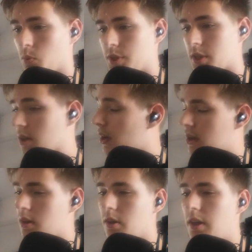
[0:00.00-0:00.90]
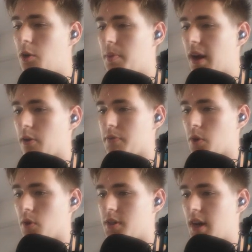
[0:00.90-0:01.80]
which is a little bit out of
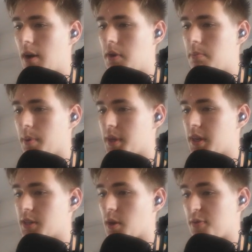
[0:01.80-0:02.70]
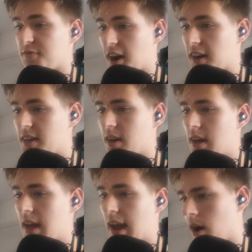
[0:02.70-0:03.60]
the ordinary, but it is fine.
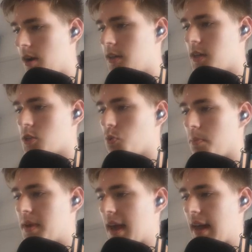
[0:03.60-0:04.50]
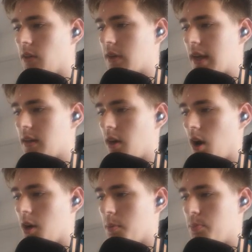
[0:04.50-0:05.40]
Higher tiers will be allocated
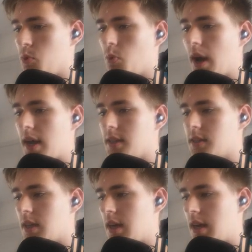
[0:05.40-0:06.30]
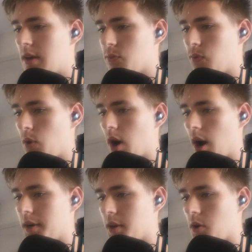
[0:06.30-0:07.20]
higher pool weights for
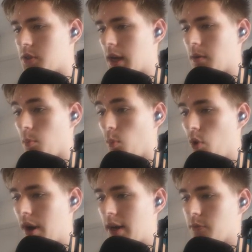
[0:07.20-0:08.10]
IDOs and more